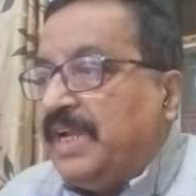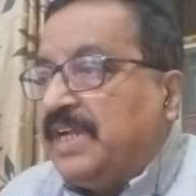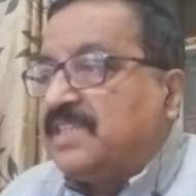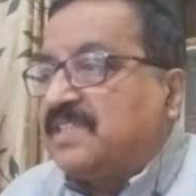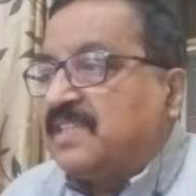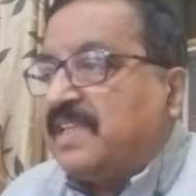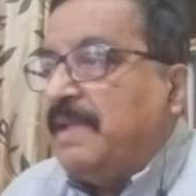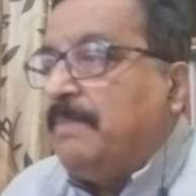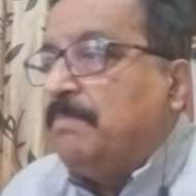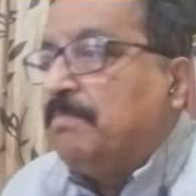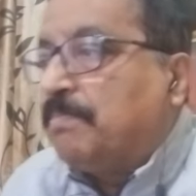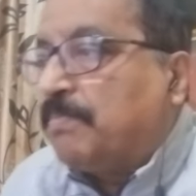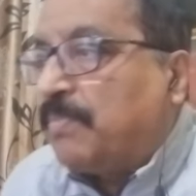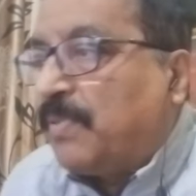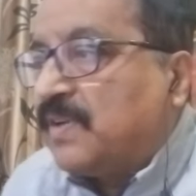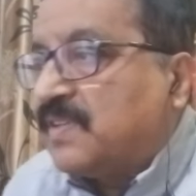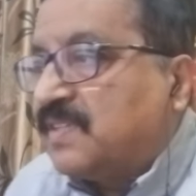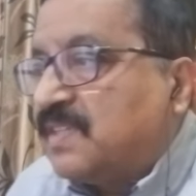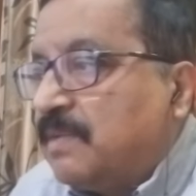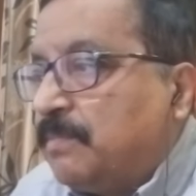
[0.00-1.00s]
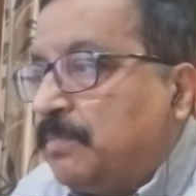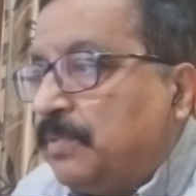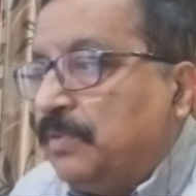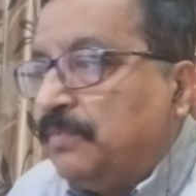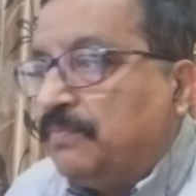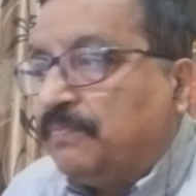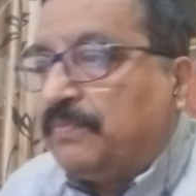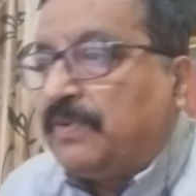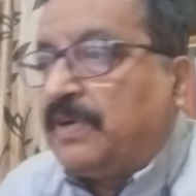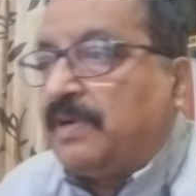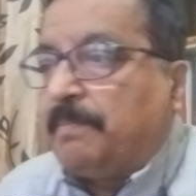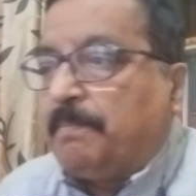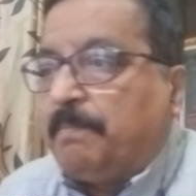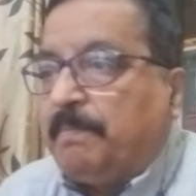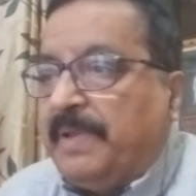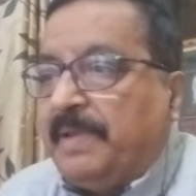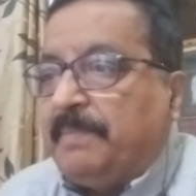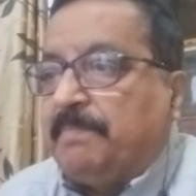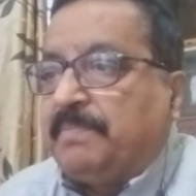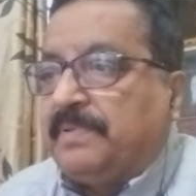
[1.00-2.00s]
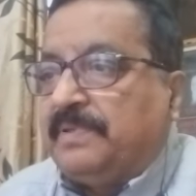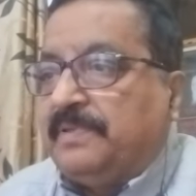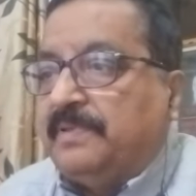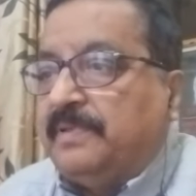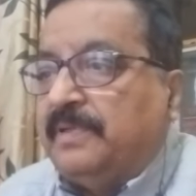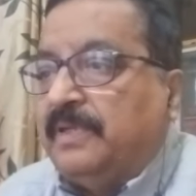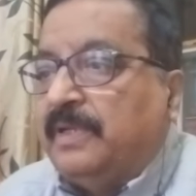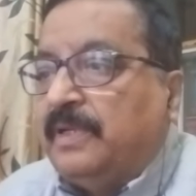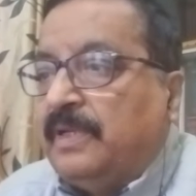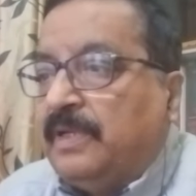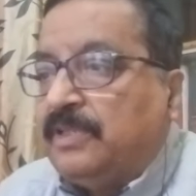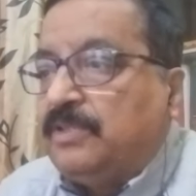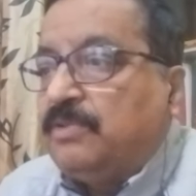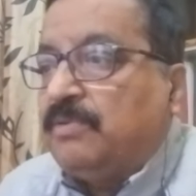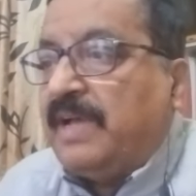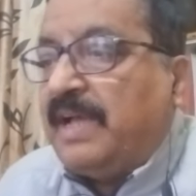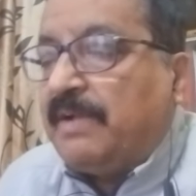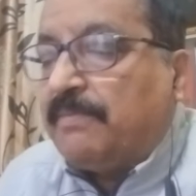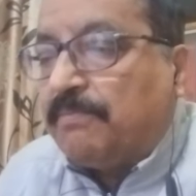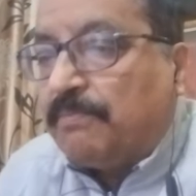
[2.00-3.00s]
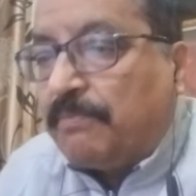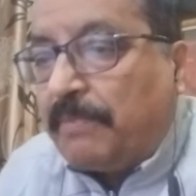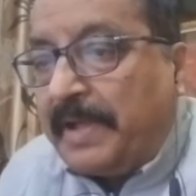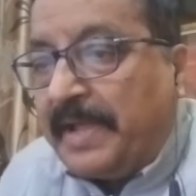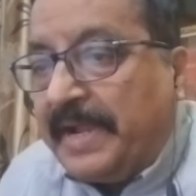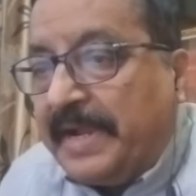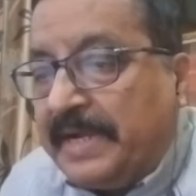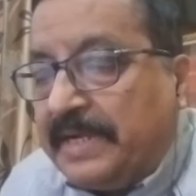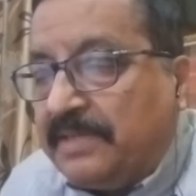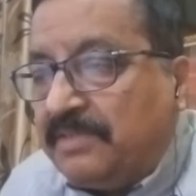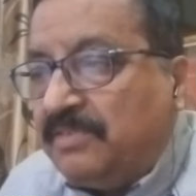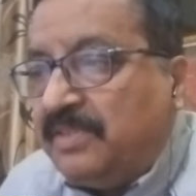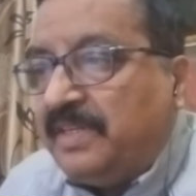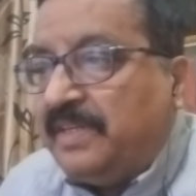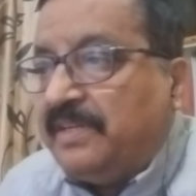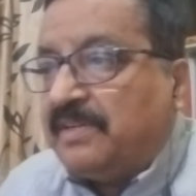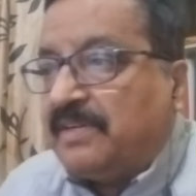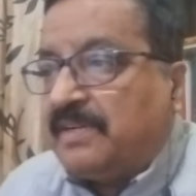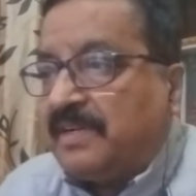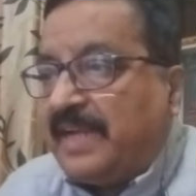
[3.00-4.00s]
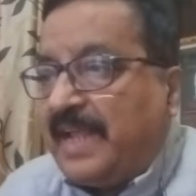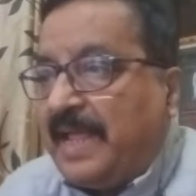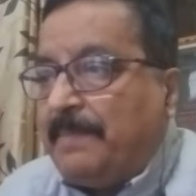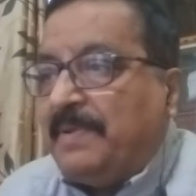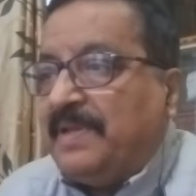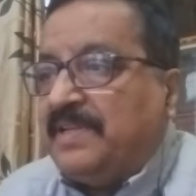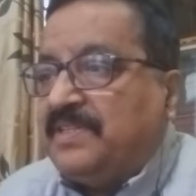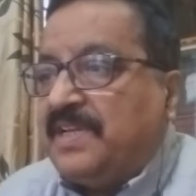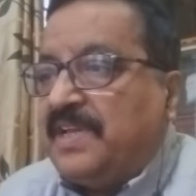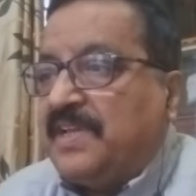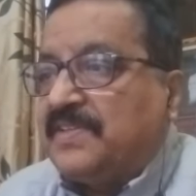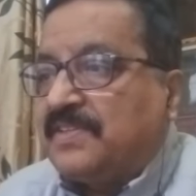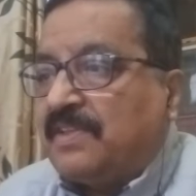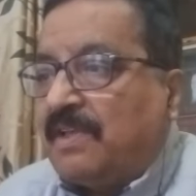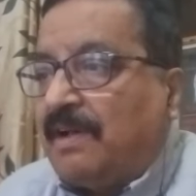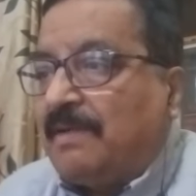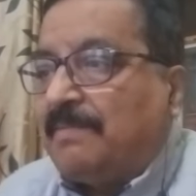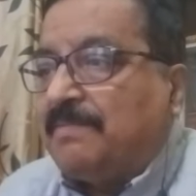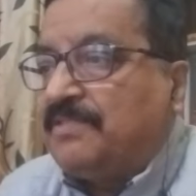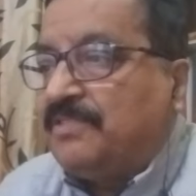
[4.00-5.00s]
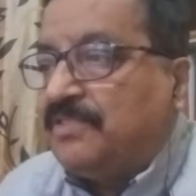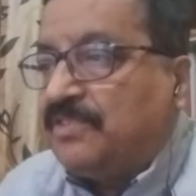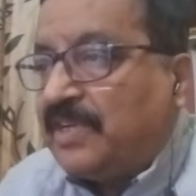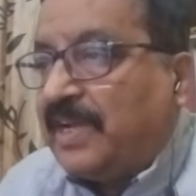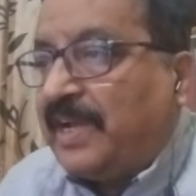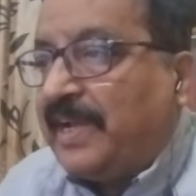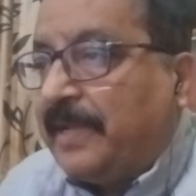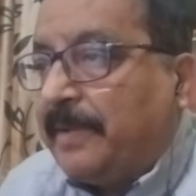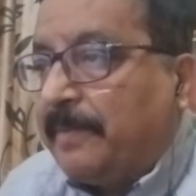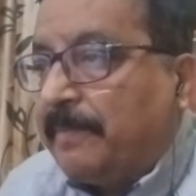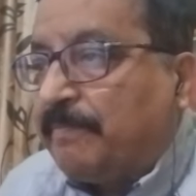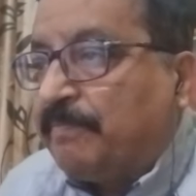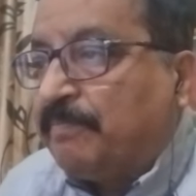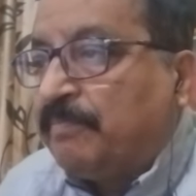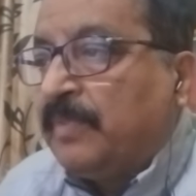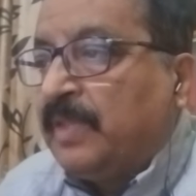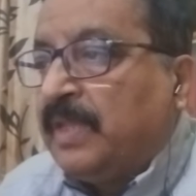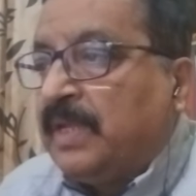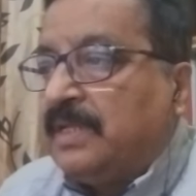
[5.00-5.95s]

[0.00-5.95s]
it's impossible for people to avoid the ravages of time,